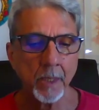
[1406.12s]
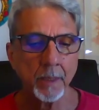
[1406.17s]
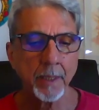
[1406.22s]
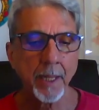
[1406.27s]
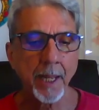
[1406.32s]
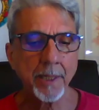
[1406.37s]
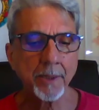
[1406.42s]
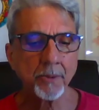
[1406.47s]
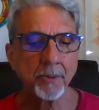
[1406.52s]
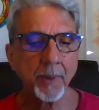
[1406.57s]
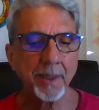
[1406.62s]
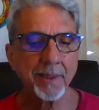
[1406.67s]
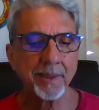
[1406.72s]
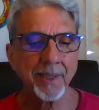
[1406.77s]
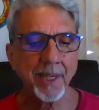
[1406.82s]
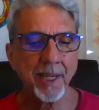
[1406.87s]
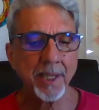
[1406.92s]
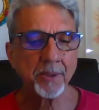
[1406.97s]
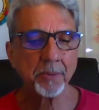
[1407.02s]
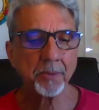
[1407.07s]
That's what
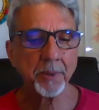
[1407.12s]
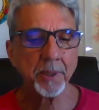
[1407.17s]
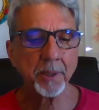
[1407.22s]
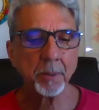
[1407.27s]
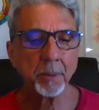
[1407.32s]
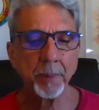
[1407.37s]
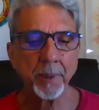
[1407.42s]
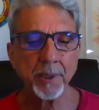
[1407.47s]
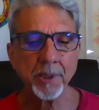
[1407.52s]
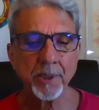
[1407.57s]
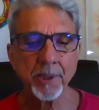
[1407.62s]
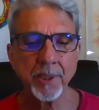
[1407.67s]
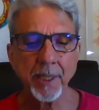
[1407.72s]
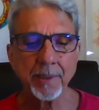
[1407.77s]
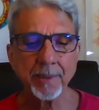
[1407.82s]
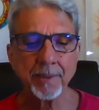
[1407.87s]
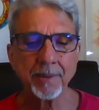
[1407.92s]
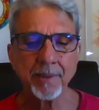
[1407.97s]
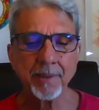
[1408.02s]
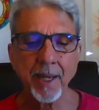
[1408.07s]
Taittiriya
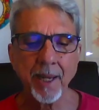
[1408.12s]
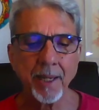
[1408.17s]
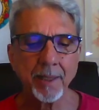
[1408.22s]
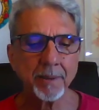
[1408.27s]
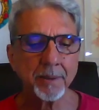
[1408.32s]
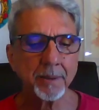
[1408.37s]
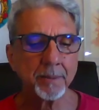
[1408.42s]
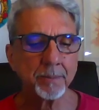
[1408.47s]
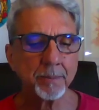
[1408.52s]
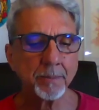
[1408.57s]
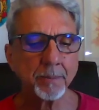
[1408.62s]
Upanishad said.